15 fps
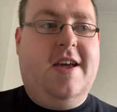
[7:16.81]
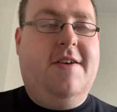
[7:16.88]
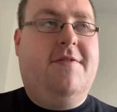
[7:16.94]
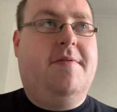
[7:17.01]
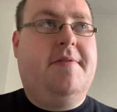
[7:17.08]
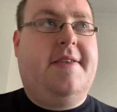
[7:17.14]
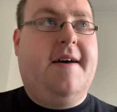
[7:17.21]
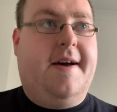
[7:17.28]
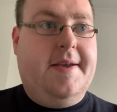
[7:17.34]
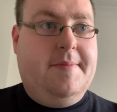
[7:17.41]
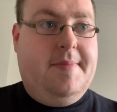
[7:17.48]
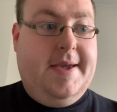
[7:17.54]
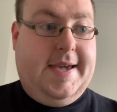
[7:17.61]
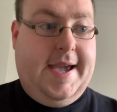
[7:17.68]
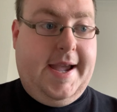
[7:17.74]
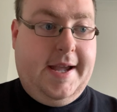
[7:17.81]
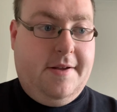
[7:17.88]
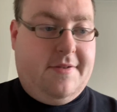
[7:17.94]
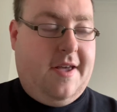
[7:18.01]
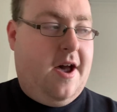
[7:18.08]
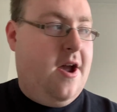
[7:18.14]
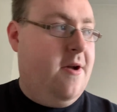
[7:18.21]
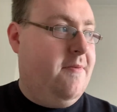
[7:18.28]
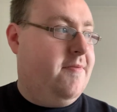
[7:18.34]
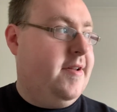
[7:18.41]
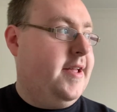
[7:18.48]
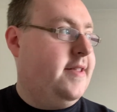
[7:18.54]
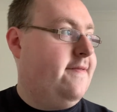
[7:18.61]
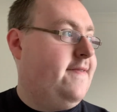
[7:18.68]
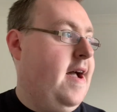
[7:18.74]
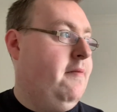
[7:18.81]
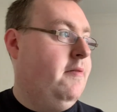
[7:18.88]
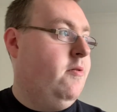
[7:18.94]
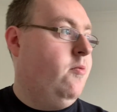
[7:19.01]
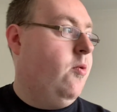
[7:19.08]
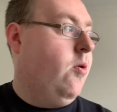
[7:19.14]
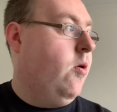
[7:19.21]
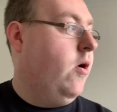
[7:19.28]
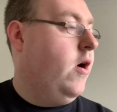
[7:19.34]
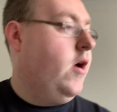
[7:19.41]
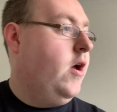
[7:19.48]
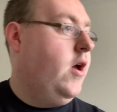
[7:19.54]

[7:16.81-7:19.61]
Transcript: for the time being. So hopefully the family will...